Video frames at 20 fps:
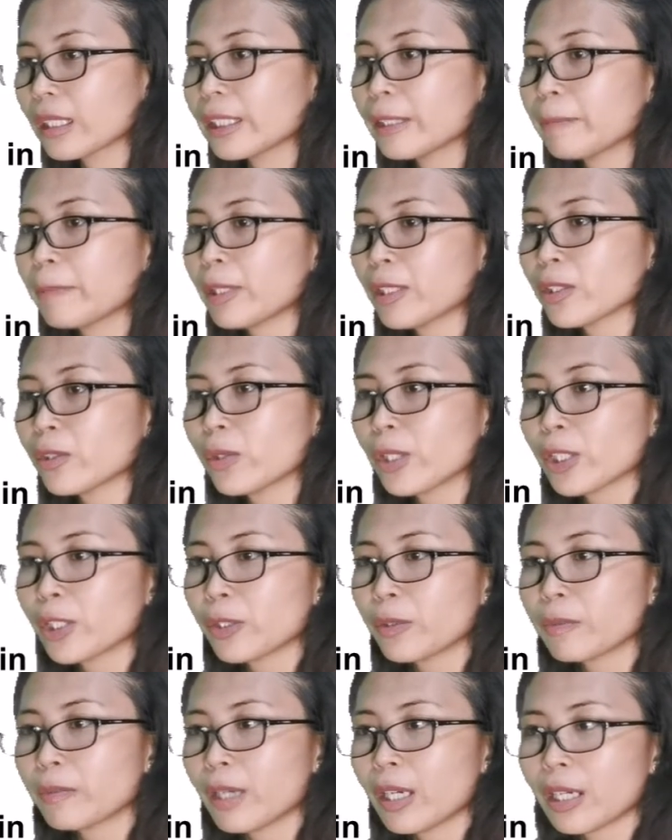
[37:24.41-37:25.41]
The
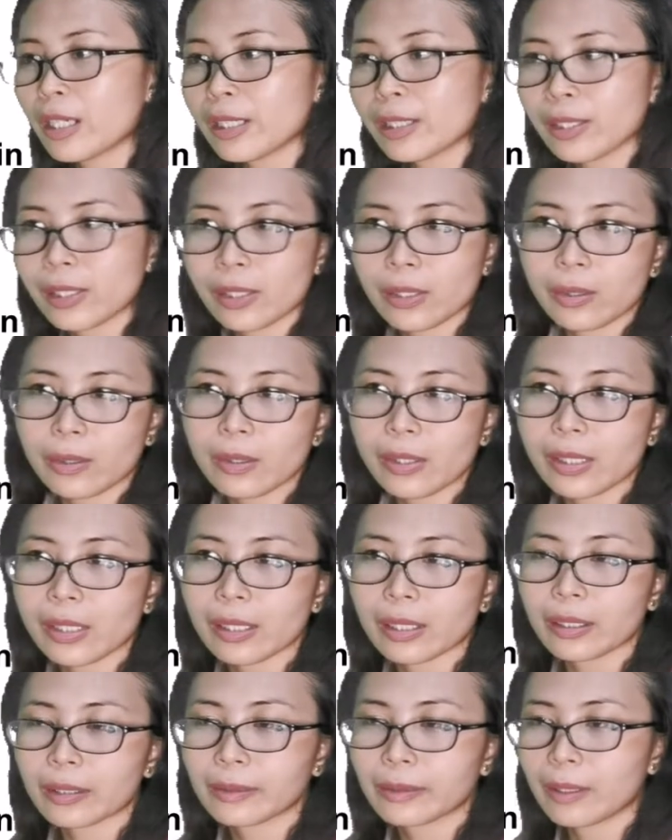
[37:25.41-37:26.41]
punctuation marks
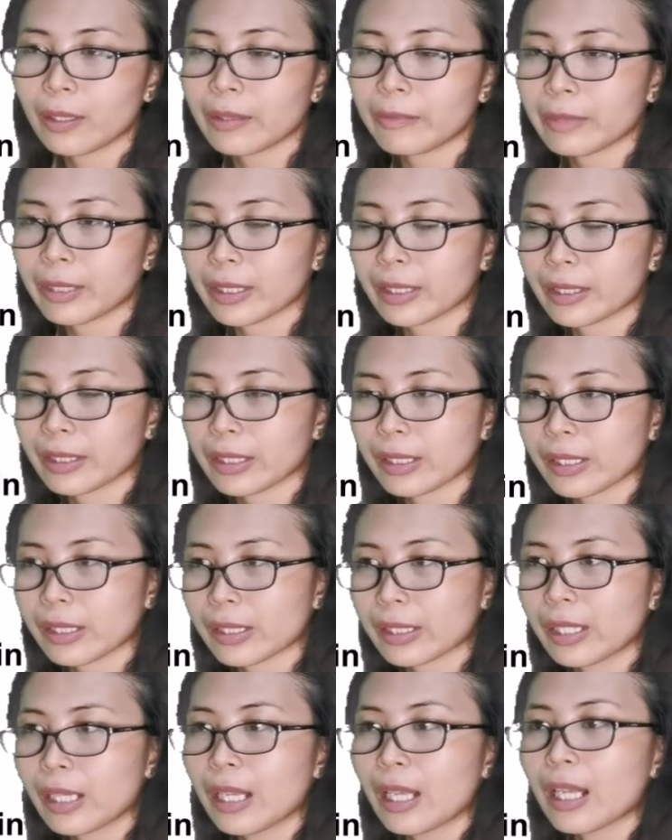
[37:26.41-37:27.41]
used are
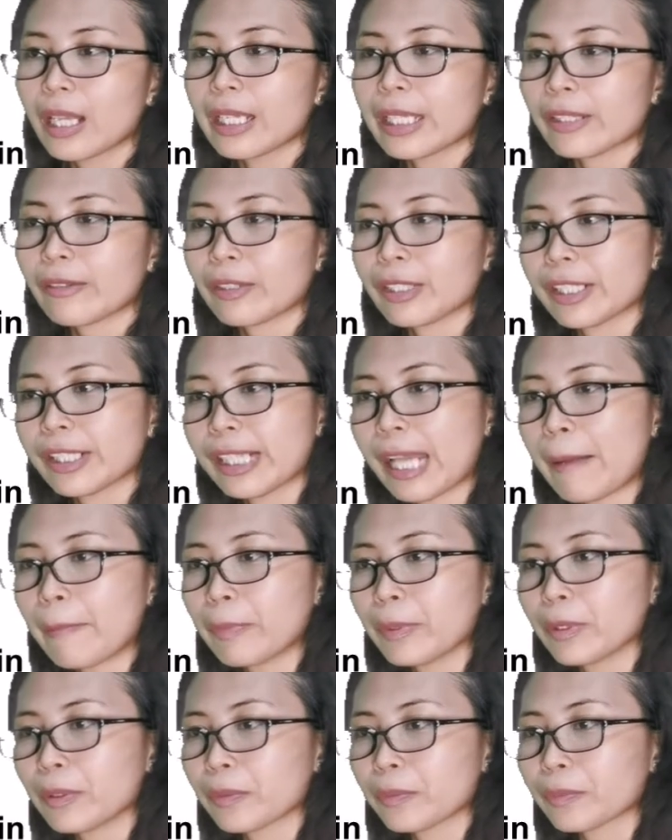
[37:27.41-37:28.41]
commas.
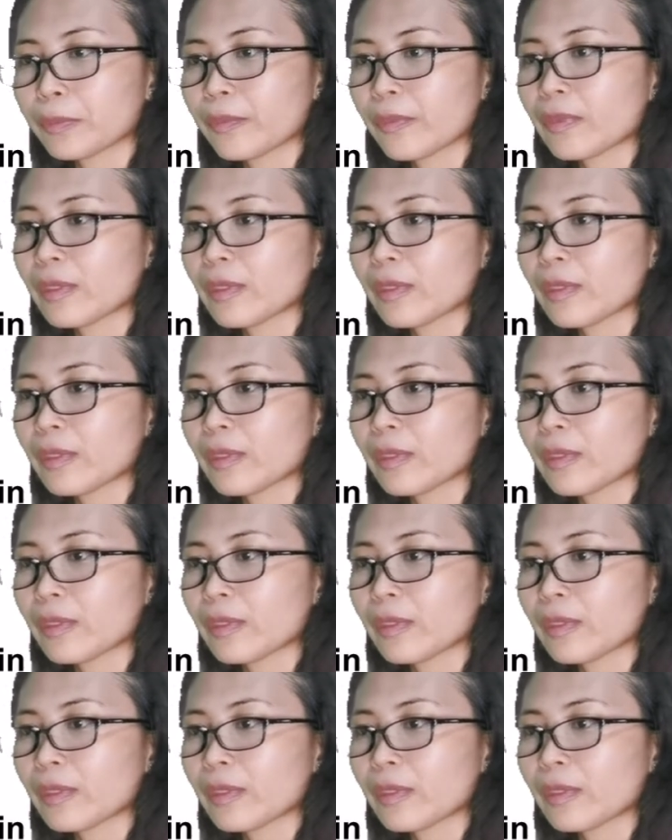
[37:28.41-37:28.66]
Example,